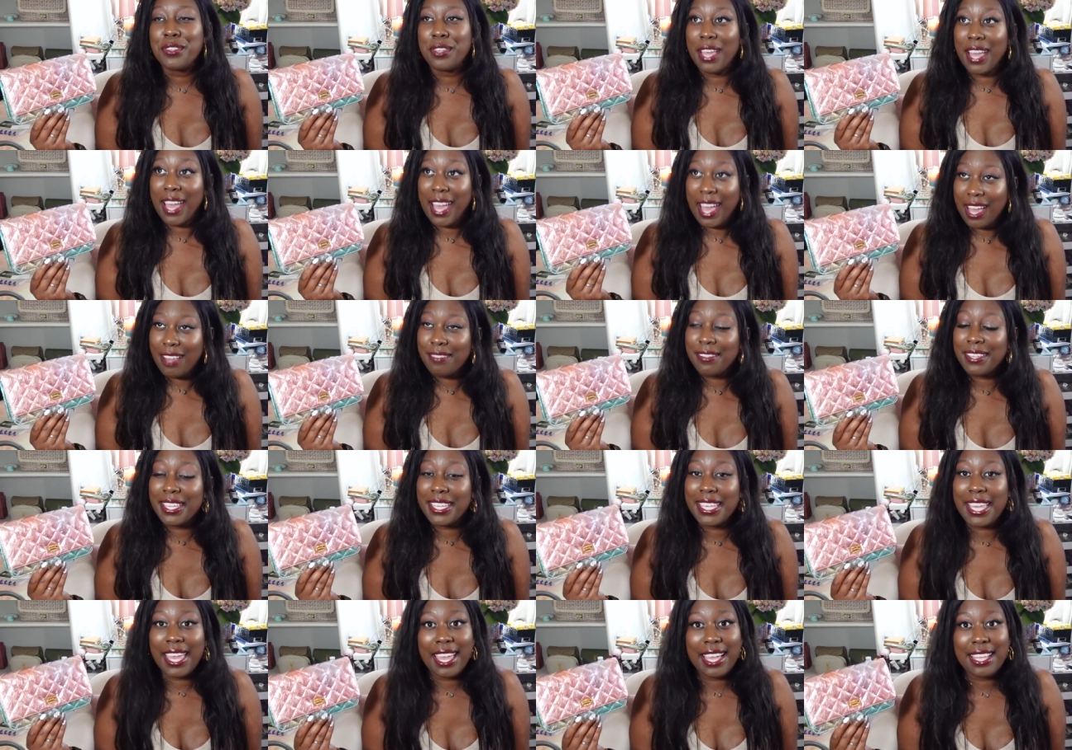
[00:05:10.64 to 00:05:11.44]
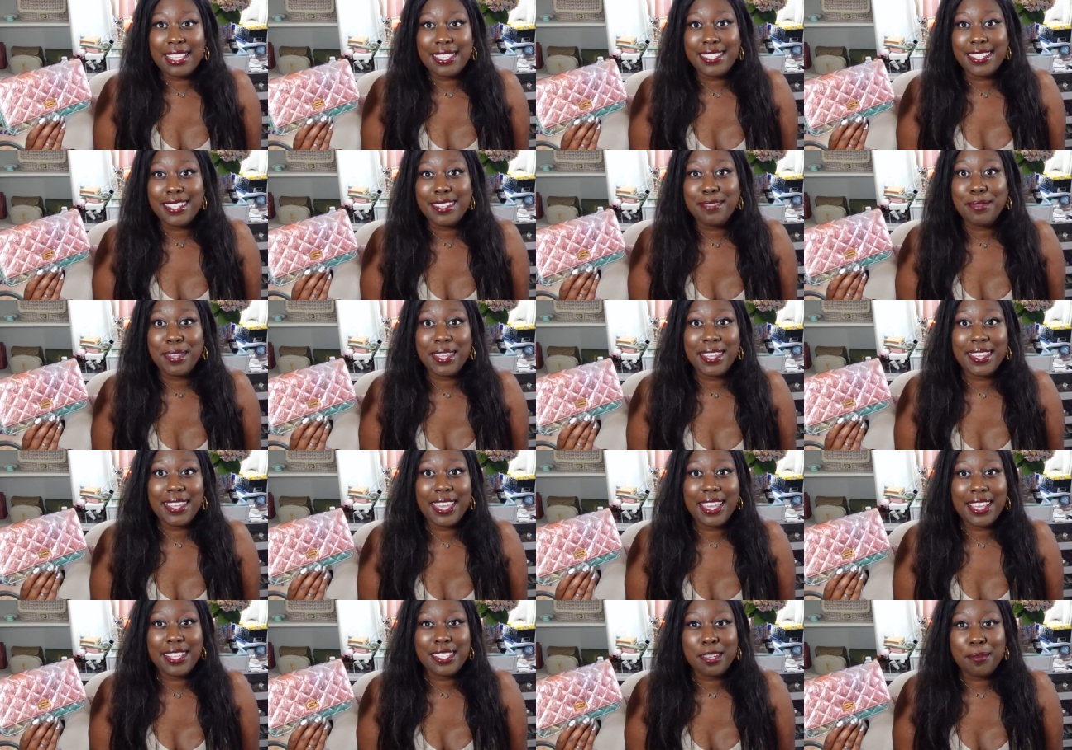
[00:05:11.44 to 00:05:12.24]
having cancer,
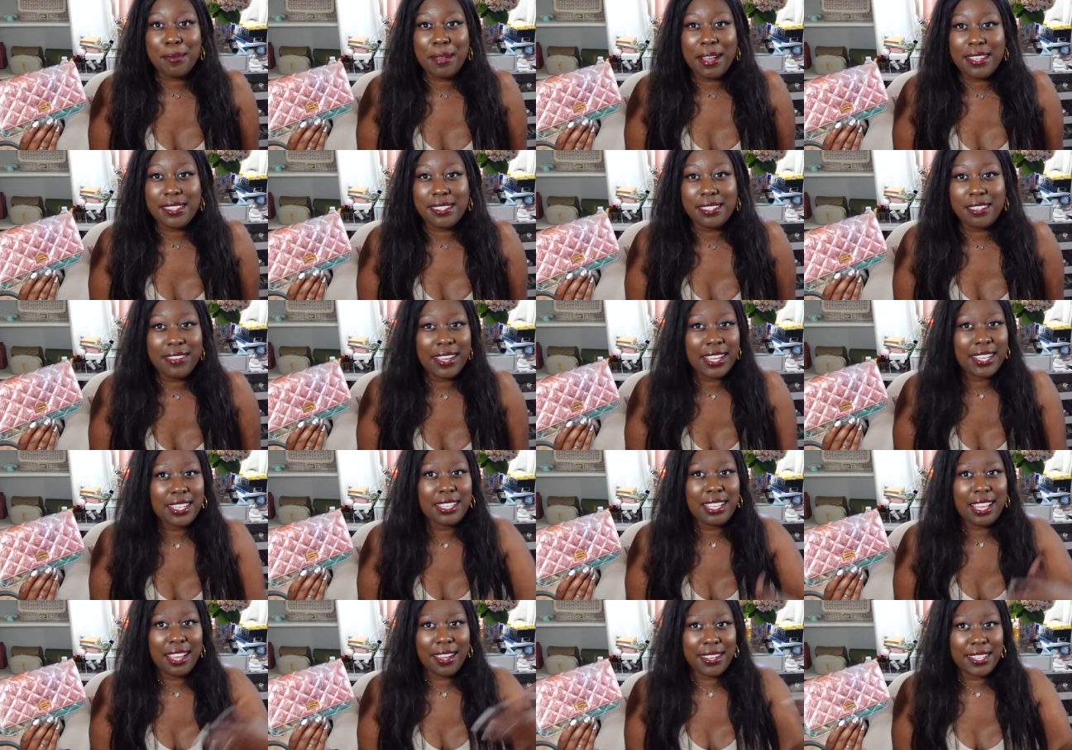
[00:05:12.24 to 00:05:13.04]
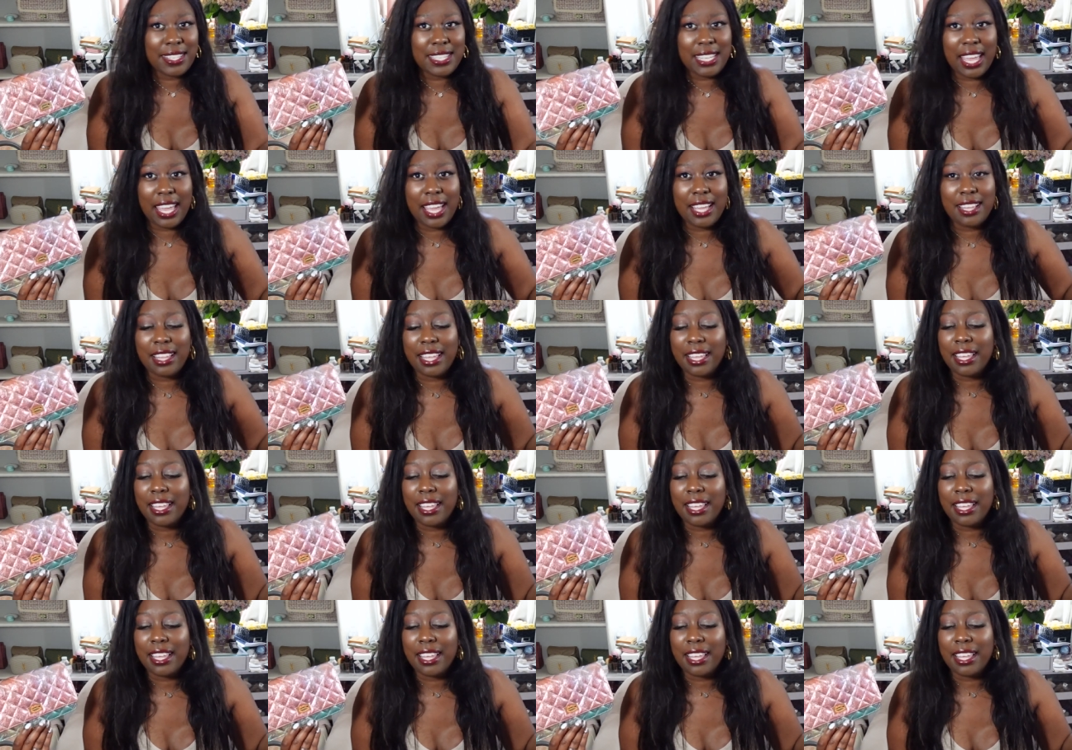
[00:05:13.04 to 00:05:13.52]
being cancer positive, how to say it.